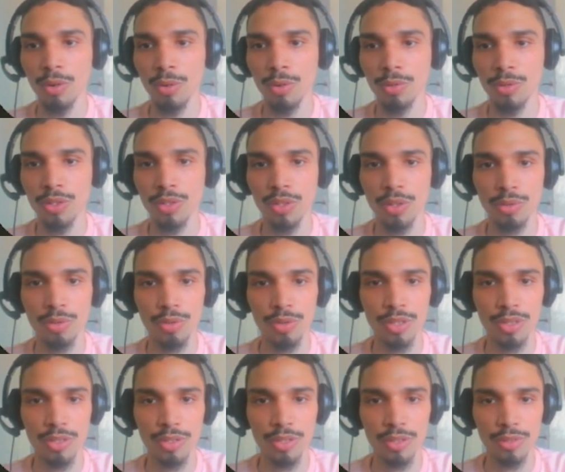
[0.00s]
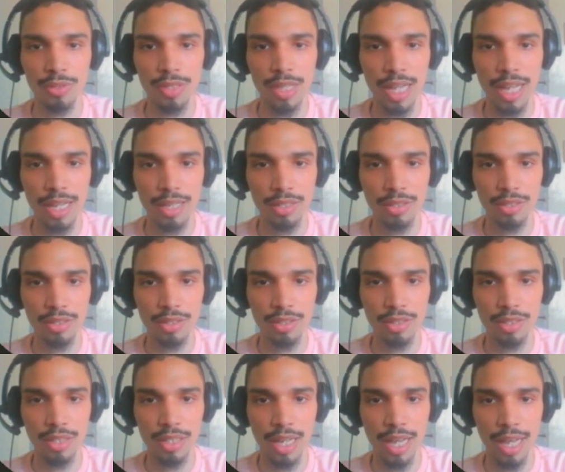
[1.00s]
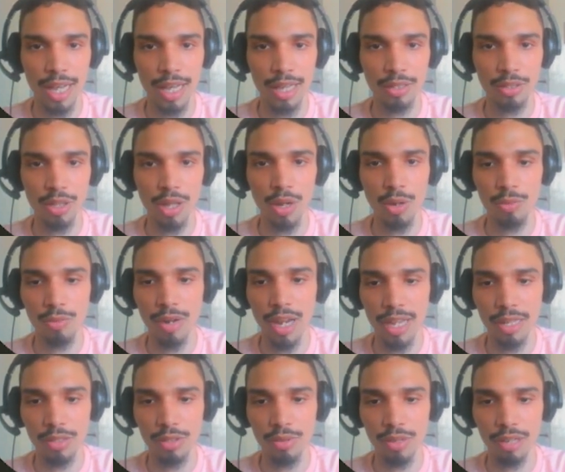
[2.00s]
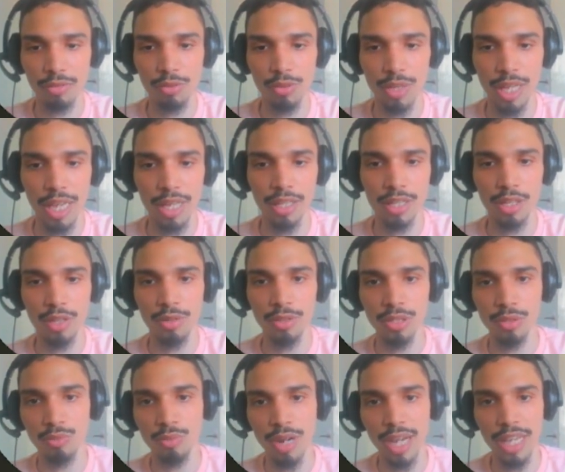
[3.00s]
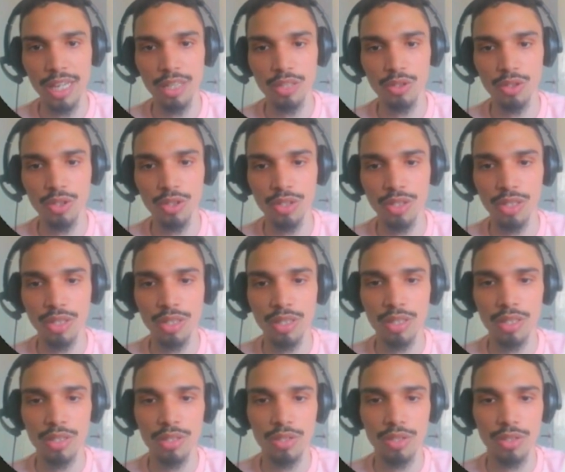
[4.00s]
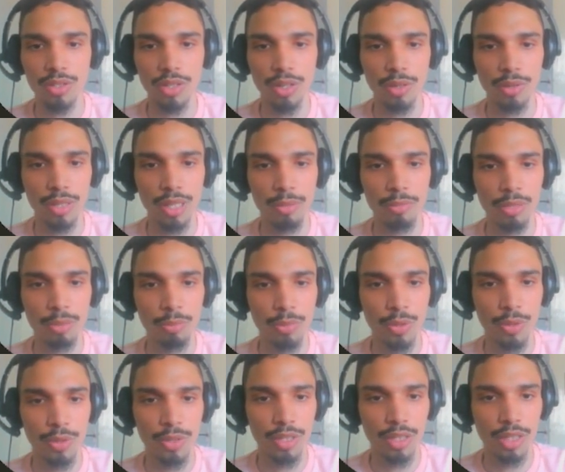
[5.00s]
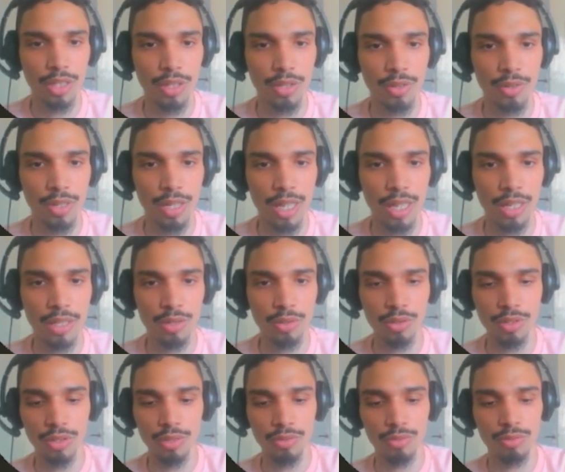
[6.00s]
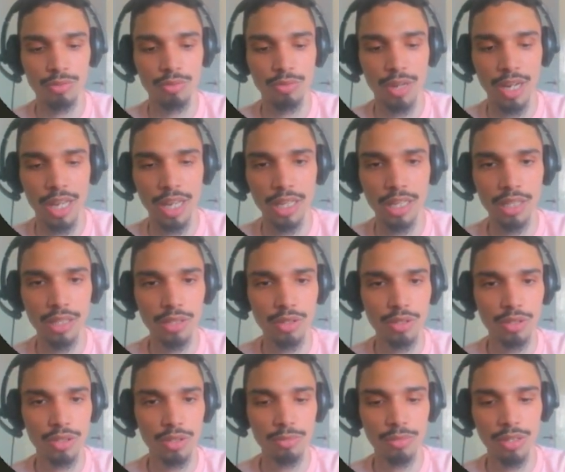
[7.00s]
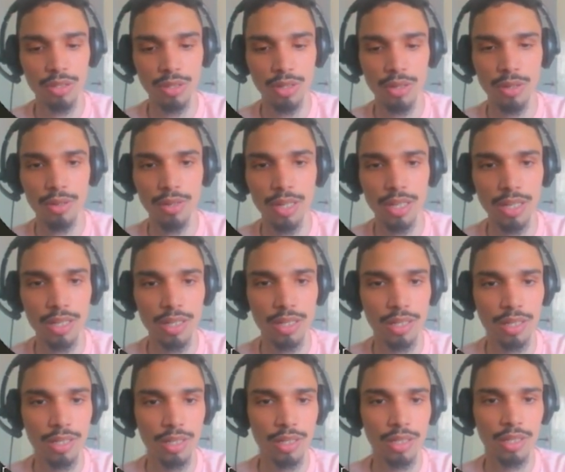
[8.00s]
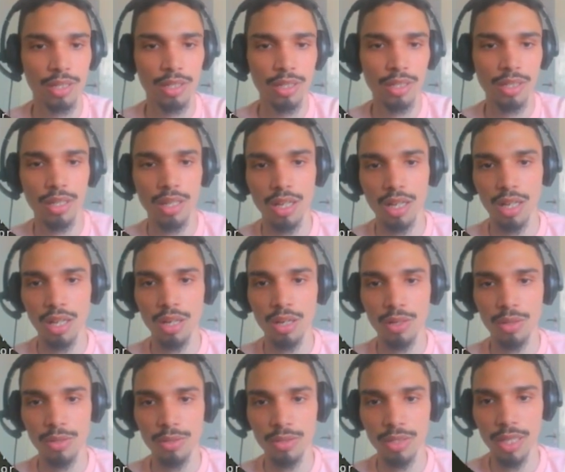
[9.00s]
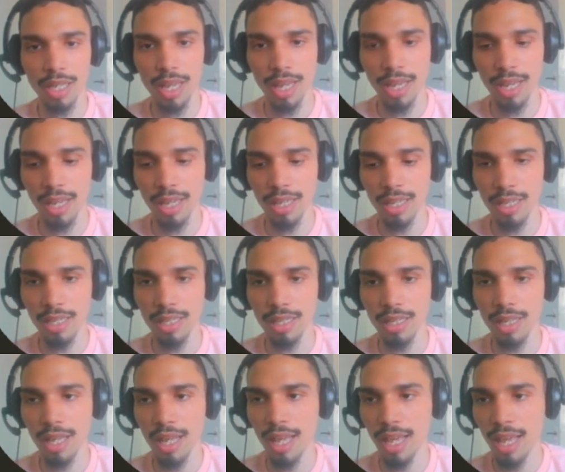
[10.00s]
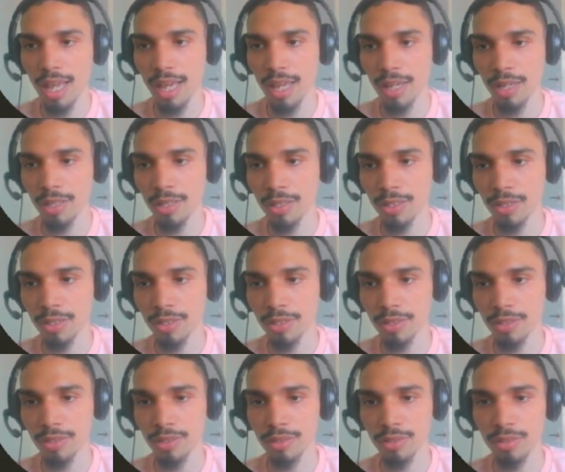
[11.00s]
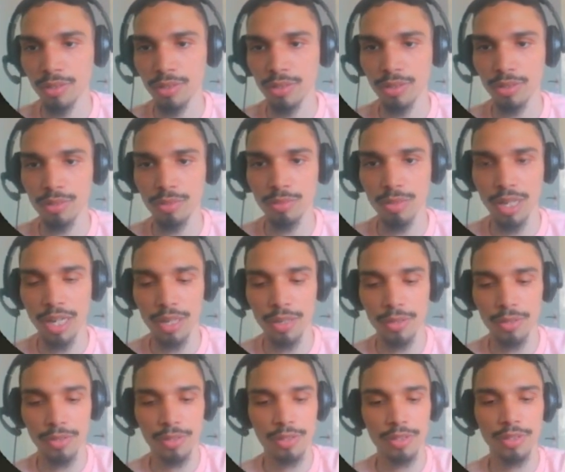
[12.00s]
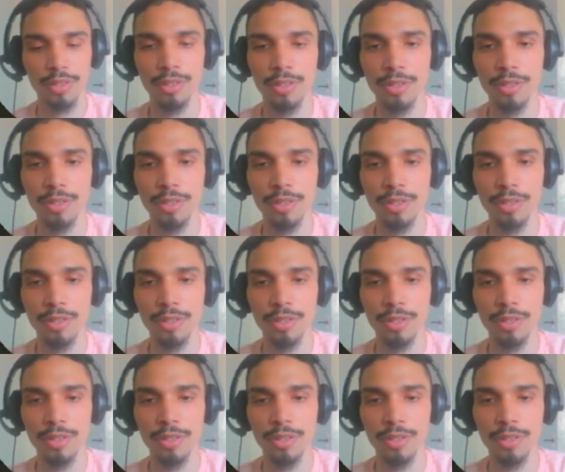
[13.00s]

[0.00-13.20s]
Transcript: So there's a syntax that, right, so I forget here in range. So let me put here in range, I'm sorry. Okay, and what else?